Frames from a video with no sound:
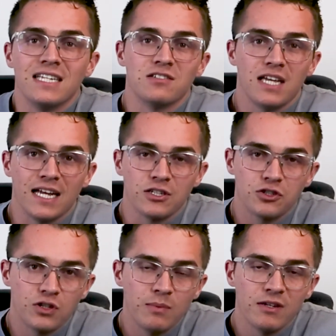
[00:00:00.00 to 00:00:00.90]
is
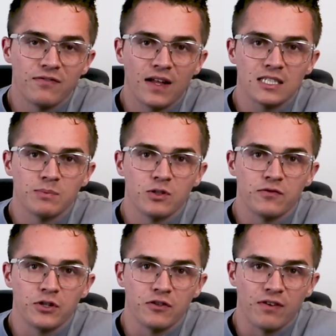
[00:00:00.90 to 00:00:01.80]
extremely flexible
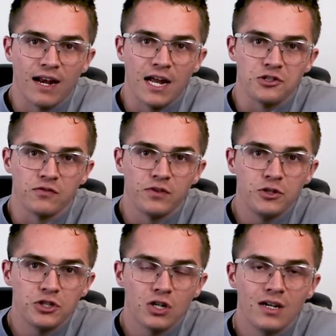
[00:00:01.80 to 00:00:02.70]
for your financial
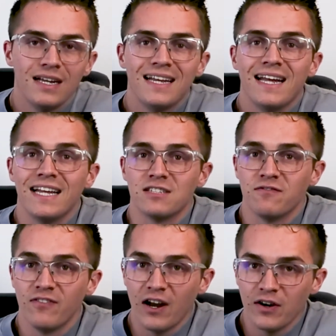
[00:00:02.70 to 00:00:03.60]
future, it's
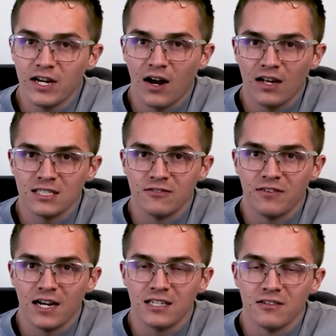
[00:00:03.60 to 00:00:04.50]
very cost
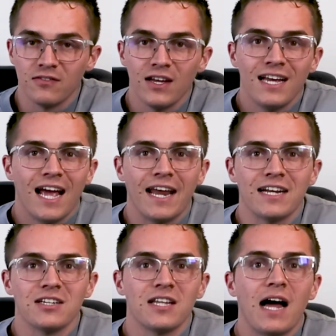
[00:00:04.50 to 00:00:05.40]
effective, and
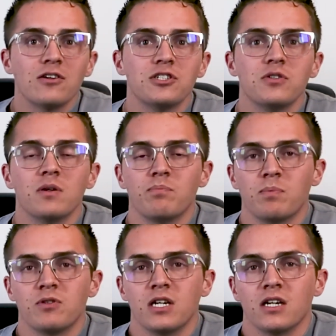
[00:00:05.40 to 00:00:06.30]
it allows you
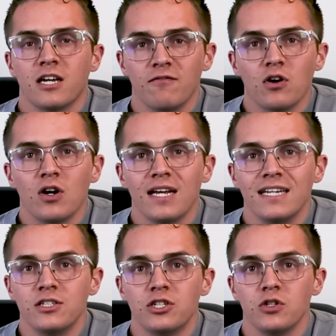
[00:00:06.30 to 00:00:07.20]
to convert
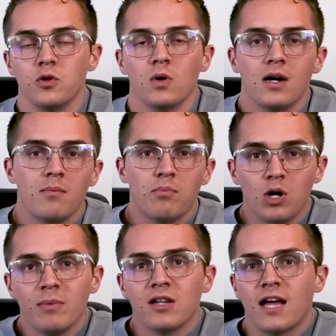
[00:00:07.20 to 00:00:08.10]
into
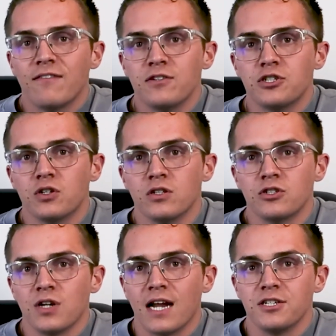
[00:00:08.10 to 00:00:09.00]
permanent life insurance
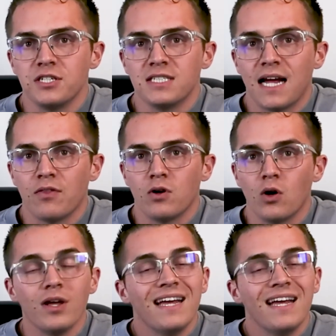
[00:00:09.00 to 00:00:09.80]
strategies down the road.